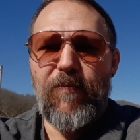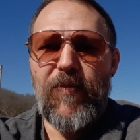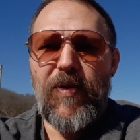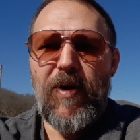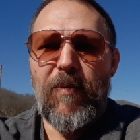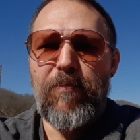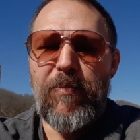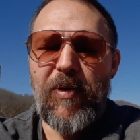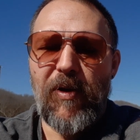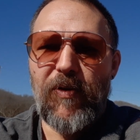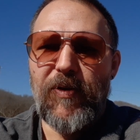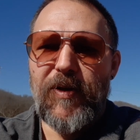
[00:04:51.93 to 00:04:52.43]

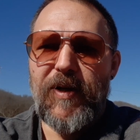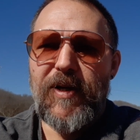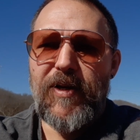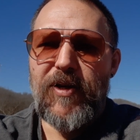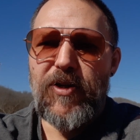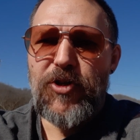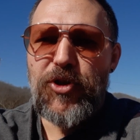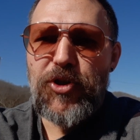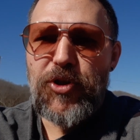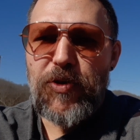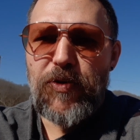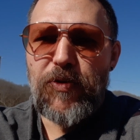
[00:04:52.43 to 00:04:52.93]
ability to
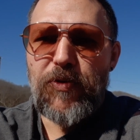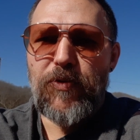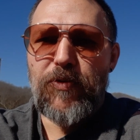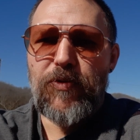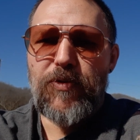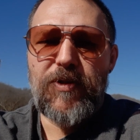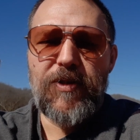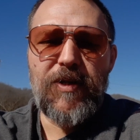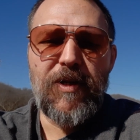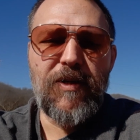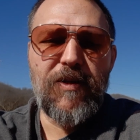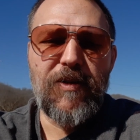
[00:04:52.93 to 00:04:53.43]

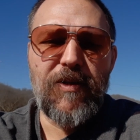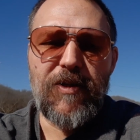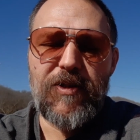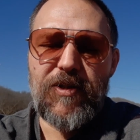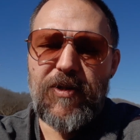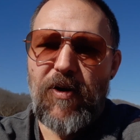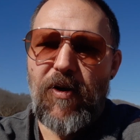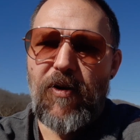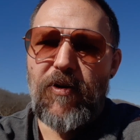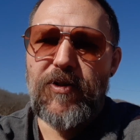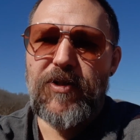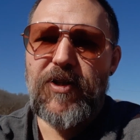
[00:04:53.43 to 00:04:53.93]
choose the
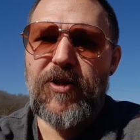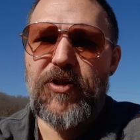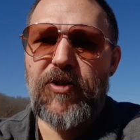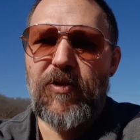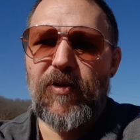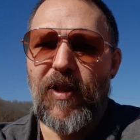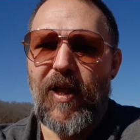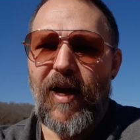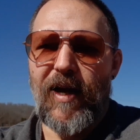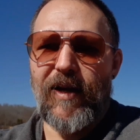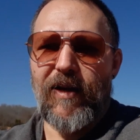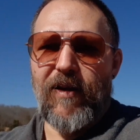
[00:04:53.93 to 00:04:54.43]
cigars that
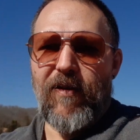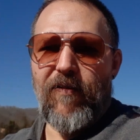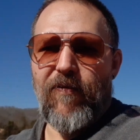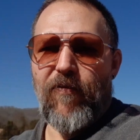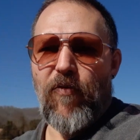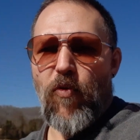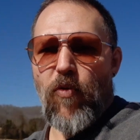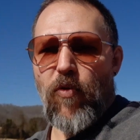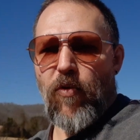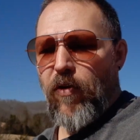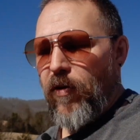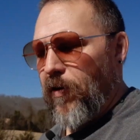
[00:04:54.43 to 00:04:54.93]
you like
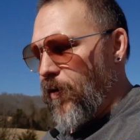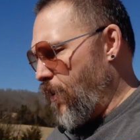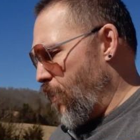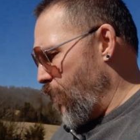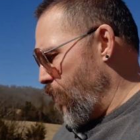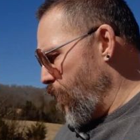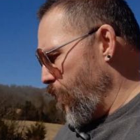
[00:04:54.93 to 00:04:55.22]
for